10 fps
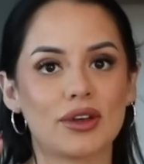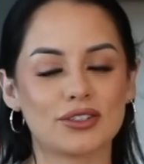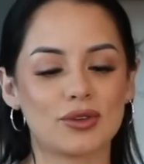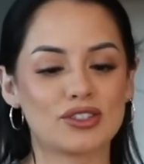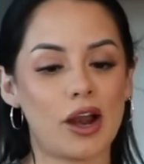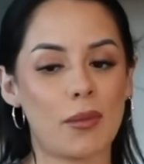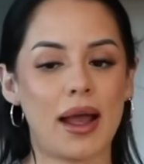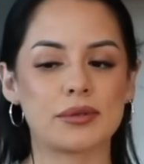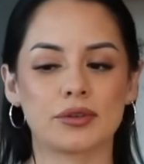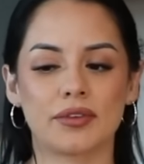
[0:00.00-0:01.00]
guys know it's not my
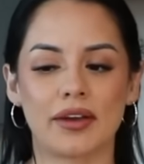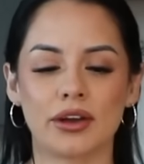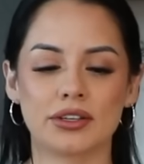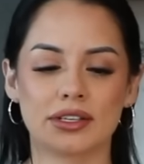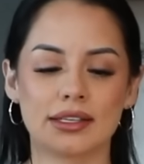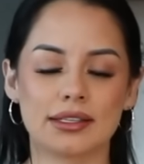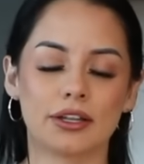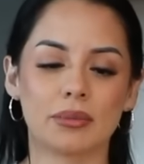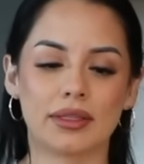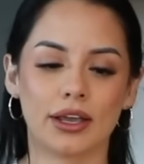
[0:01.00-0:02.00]
absolute favorite just because it's a
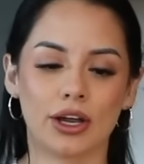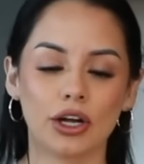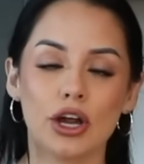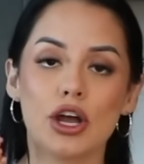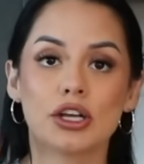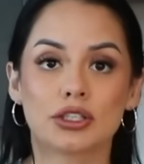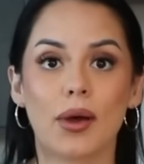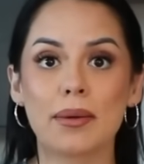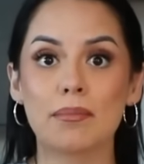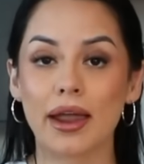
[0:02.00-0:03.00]
little bit thicker.
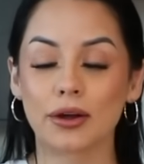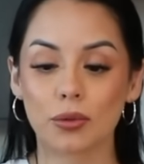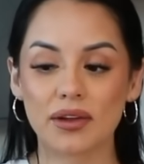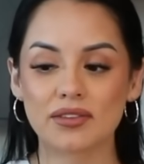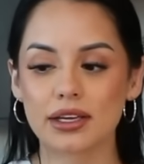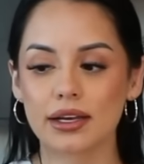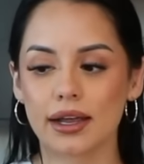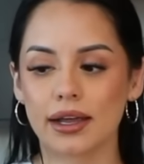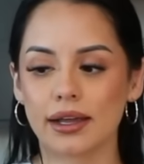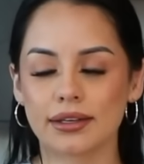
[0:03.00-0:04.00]
So I microwaved it
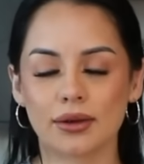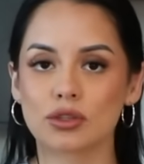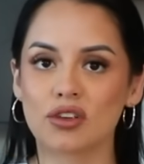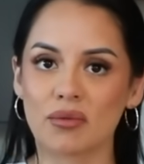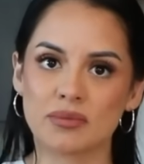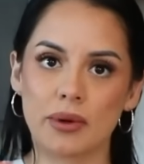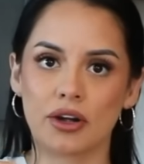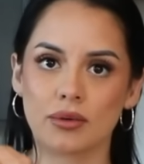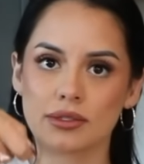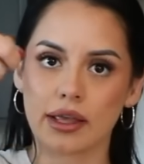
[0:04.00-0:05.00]
and it was so much
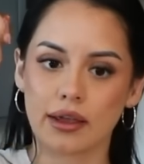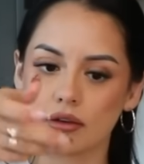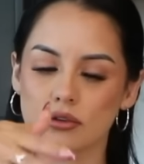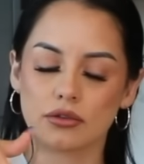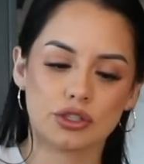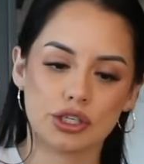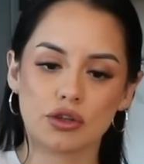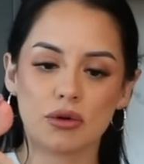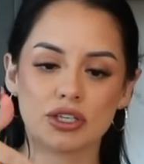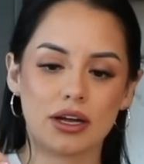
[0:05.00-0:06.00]
better. It was like
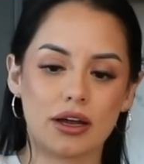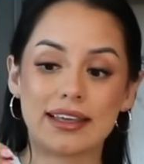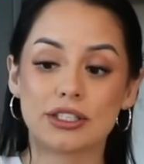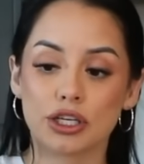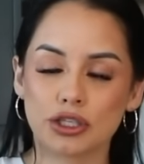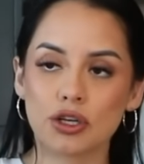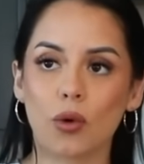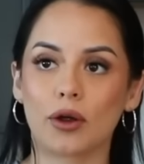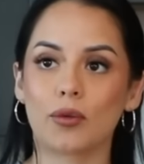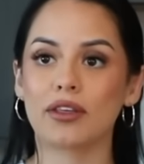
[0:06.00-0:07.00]
just so much easier to
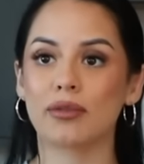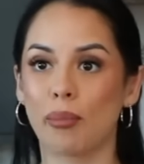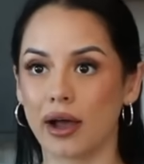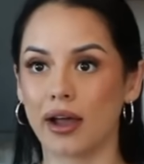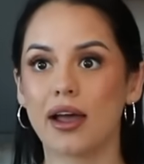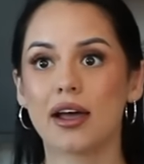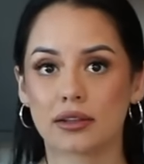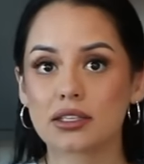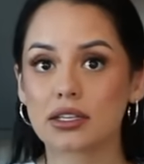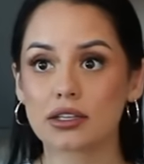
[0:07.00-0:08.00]
work with. But
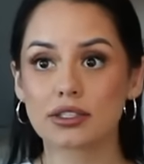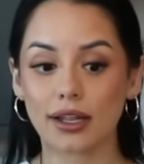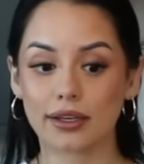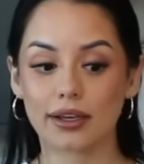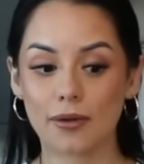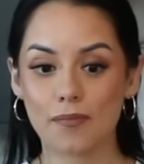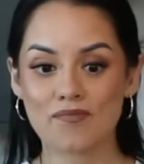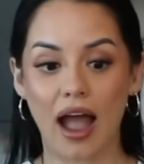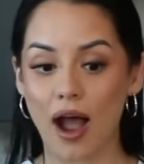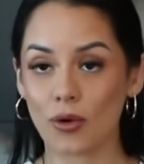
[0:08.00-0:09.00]
this took a solid
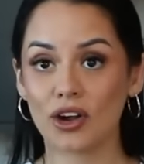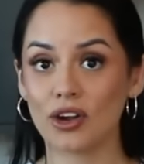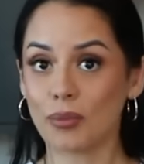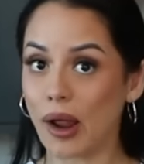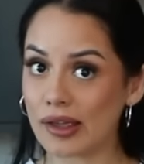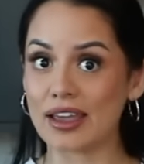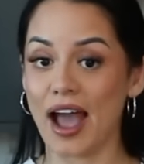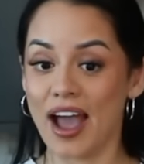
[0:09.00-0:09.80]
hour, probably